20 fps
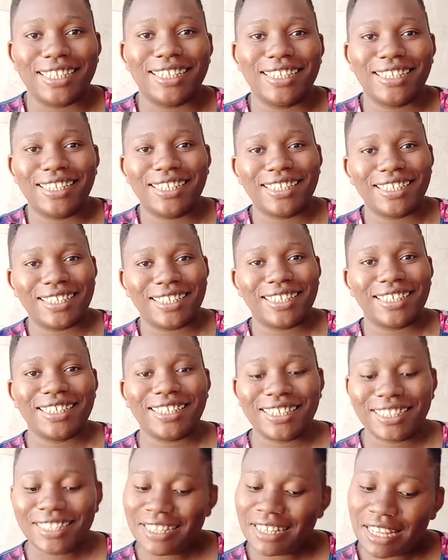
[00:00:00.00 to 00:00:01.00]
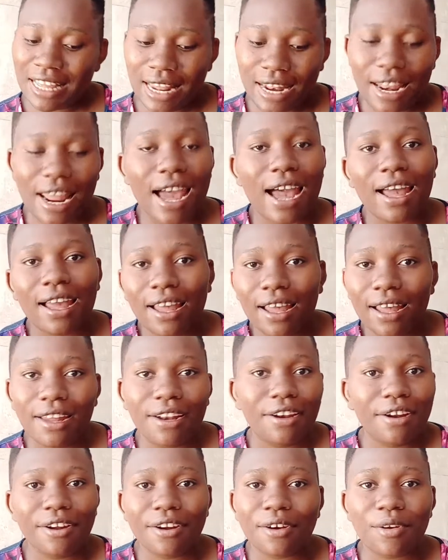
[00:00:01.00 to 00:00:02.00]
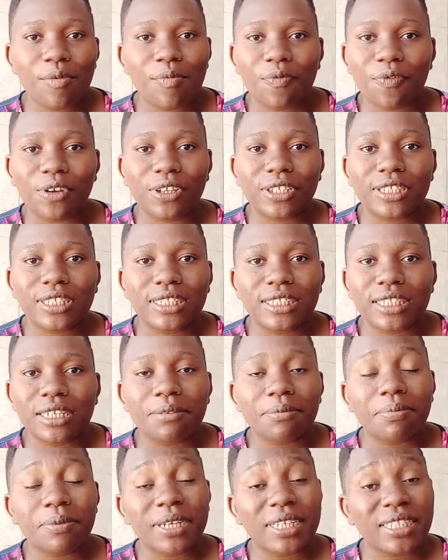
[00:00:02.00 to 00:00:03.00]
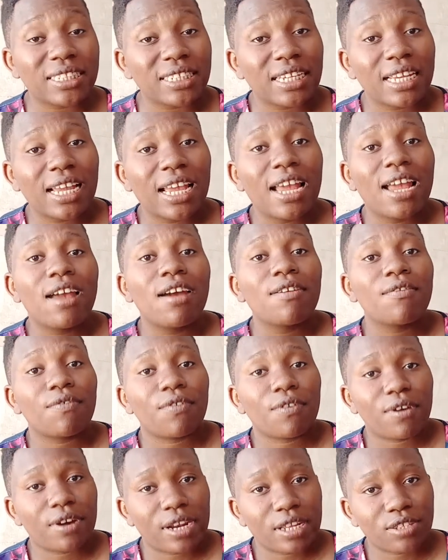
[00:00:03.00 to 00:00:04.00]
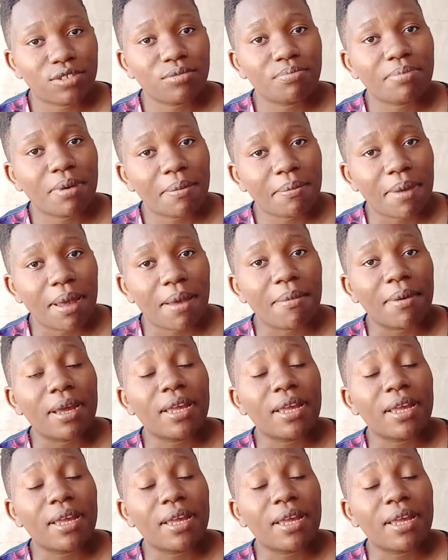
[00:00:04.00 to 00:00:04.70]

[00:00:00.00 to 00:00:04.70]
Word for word: nah, no room for sitting pretty for a super mama.